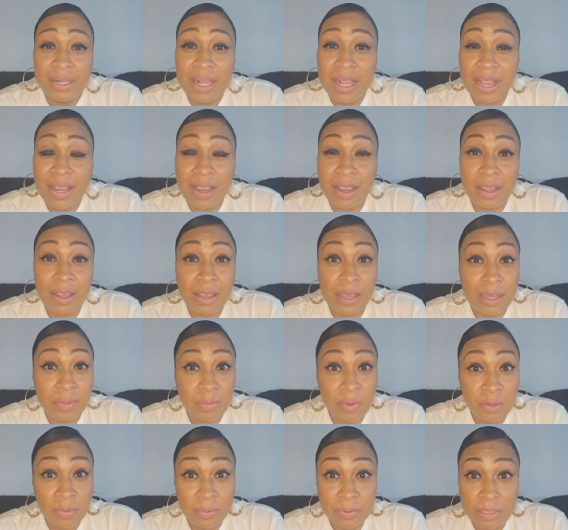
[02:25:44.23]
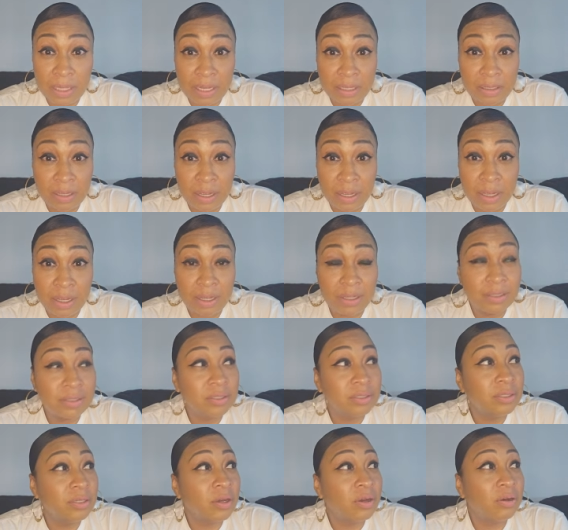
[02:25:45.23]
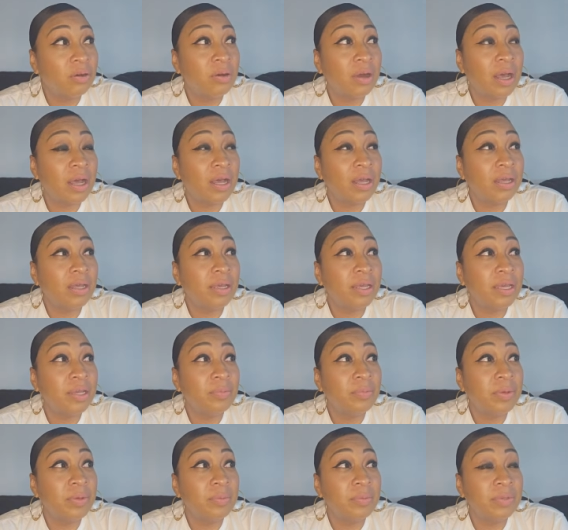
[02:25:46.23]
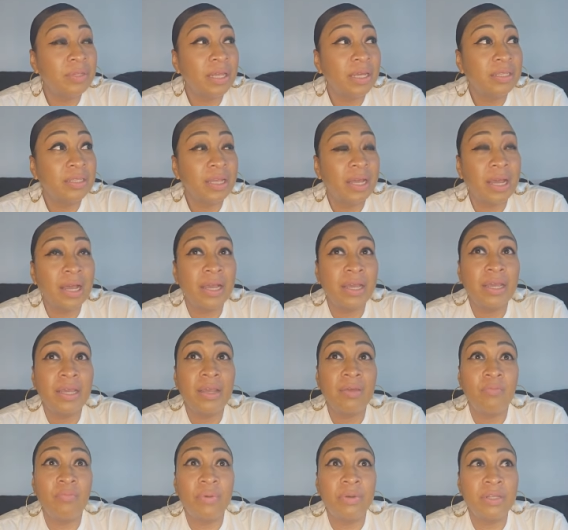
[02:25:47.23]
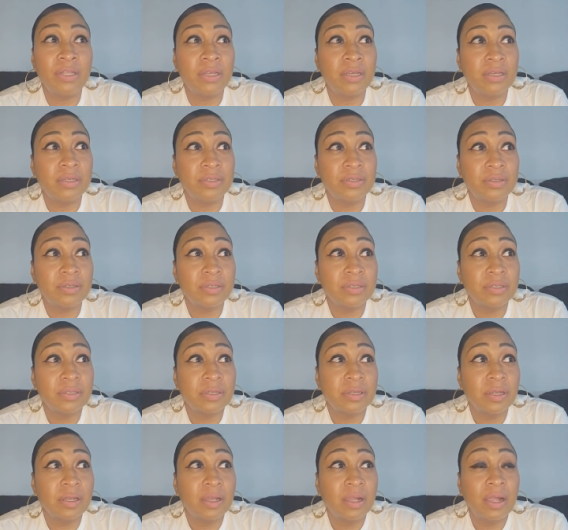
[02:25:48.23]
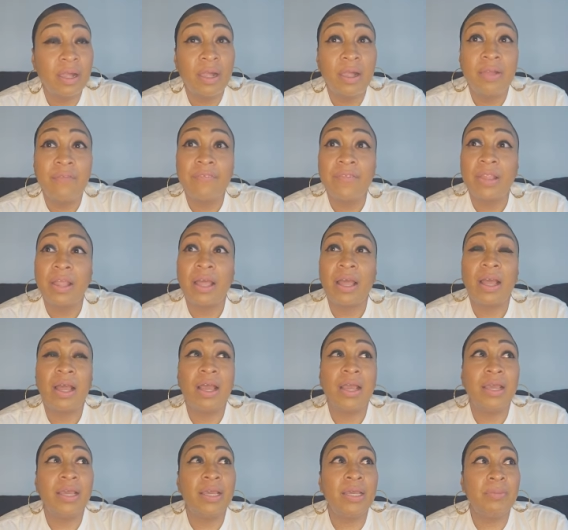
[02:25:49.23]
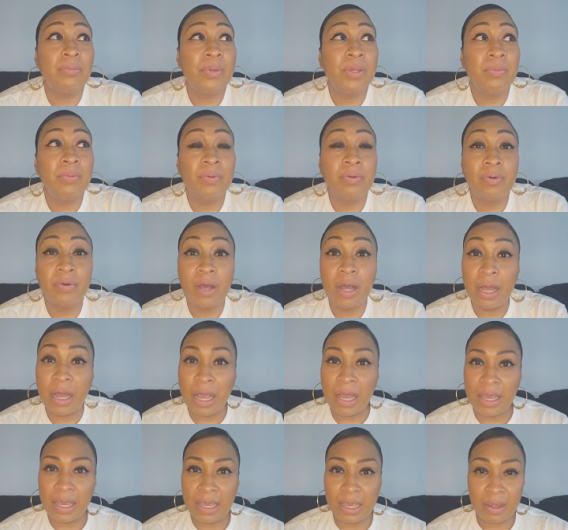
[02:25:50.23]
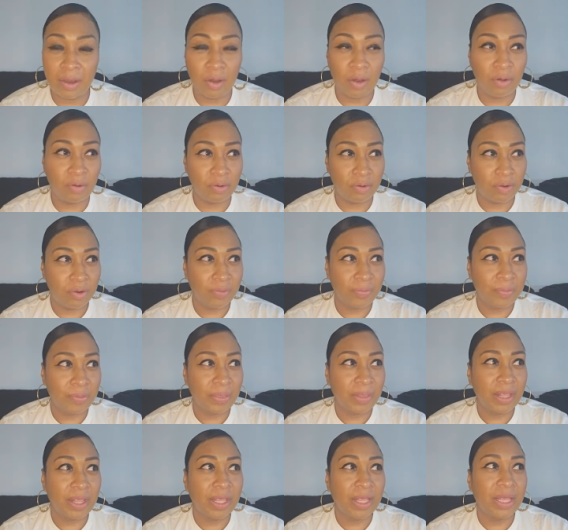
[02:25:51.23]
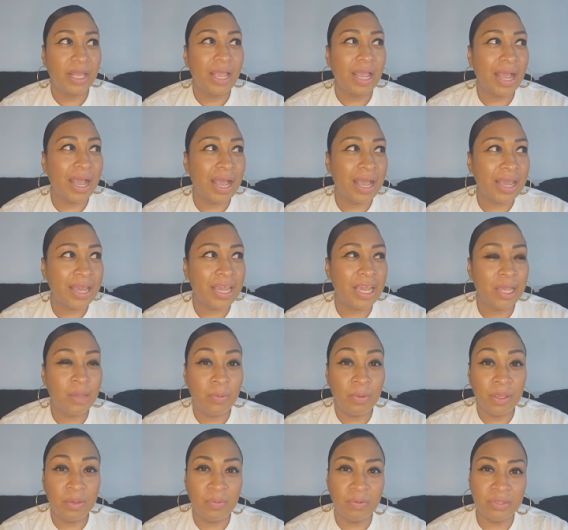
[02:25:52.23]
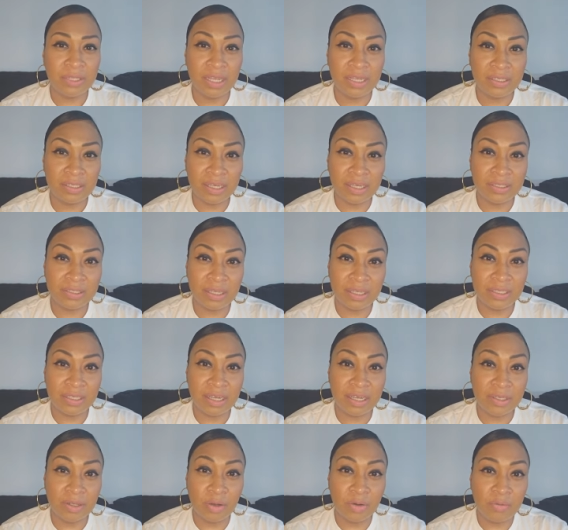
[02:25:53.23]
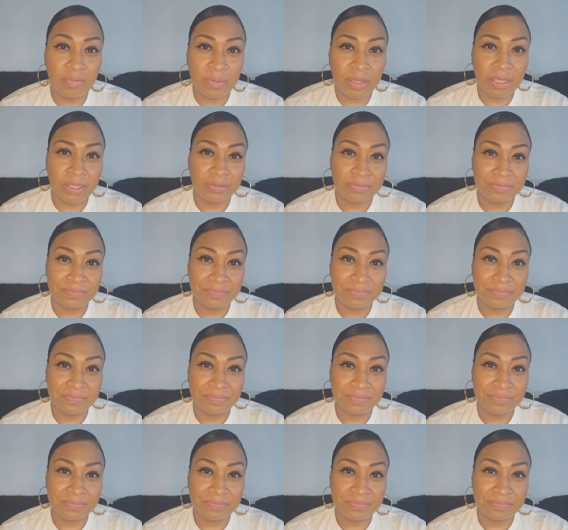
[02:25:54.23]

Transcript: I hate people like that. Yo, I hate people like that. I hate bullies. I hate people. I hate, oh, I hate people that think that they know me.